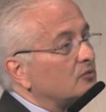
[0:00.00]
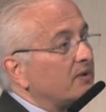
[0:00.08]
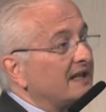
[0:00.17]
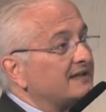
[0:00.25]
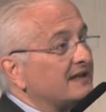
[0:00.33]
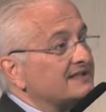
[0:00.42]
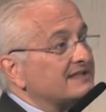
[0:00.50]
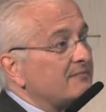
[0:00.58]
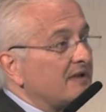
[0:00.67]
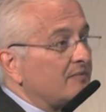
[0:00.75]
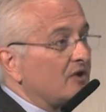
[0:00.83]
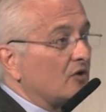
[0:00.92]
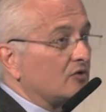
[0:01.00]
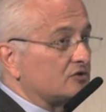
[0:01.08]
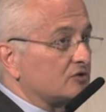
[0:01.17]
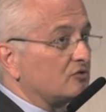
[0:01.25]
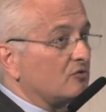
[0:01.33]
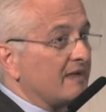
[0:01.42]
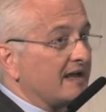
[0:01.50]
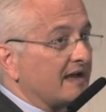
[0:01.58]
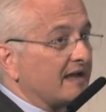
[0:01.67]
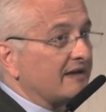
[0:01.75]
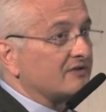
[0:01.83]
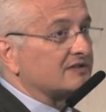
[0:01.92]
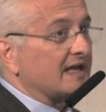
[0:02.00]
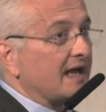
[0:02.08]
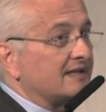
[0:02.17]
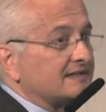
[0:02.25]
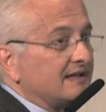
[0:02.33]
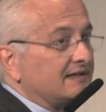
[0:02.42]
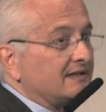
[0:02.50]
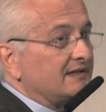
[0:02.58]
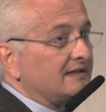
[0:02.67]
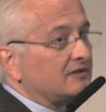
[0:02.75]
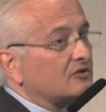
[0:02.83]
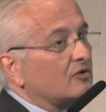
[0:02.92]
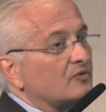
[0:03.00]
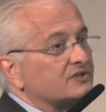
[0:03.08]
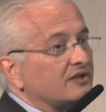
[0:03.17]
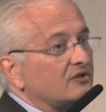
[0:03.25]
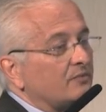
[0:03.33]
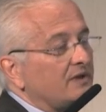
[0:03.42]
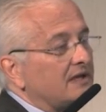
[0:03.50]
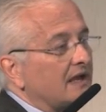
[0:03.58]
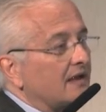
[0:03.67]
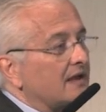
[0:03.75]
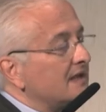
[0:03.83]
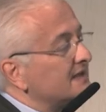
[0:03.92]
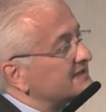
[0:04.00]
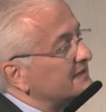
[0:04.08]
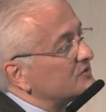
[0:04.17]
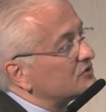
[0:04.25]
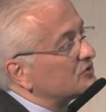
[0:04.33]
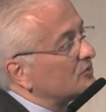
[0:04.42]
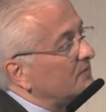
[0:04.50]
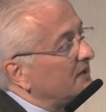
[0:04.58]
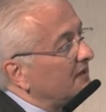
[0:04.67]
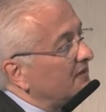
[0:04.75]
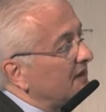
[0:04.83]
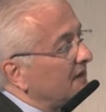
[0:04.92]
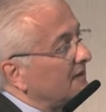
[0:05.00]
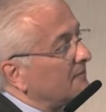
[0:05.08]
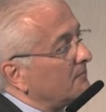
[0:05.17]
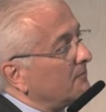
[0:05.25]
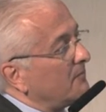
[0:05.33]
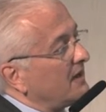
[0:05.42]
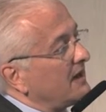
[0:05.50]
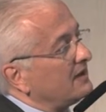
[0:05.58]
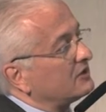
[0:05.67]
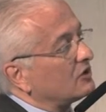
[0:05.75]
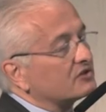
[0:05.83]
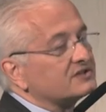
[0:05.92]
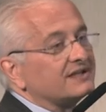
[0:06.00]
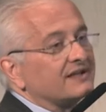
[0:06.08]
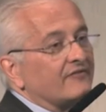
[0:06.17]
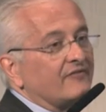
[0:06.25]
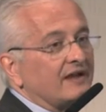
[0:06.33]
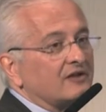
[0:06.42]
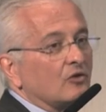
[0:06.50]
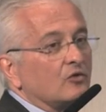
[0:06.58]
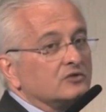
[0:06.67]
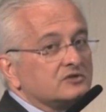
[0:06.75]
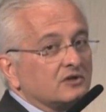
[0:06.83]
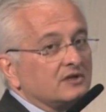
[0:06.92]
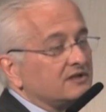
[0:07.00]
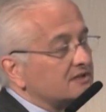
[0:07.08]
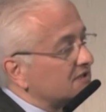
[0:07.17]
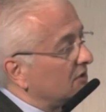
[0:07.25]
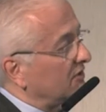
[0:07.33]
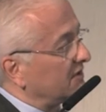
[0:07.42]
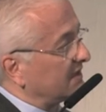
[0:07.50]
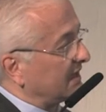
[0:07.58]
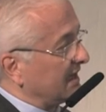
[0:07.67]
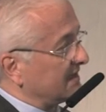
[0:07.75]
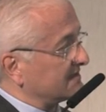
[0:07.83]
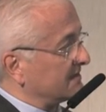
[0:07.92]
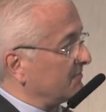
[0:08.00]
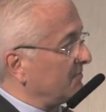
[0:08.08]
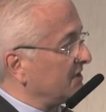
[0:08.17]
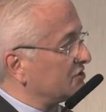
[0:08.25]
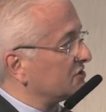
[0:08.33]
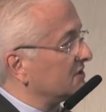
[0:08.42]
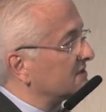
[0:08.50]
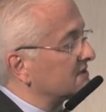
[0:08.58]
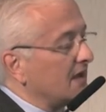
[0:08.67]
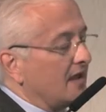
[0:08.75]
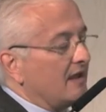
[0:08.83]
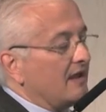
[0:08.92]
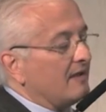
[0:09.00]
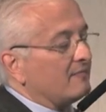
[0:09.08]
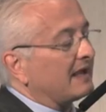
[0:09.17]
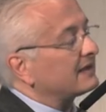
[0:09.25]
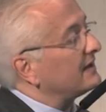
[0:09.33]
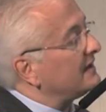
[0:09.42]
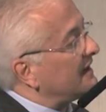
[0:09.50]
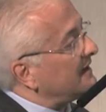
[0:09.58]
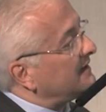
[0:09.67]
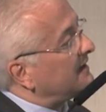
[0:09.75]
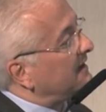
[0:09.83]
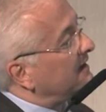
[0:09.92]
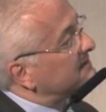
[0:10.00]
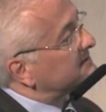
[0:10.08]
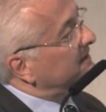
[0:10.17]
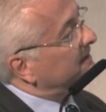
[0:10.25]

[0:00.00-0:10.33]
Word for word: to platelets and maybe also to megakaryocytes. And indeed, thrombocytopenia seems to be the main toxic effect also in solid cancer patients. But in any case,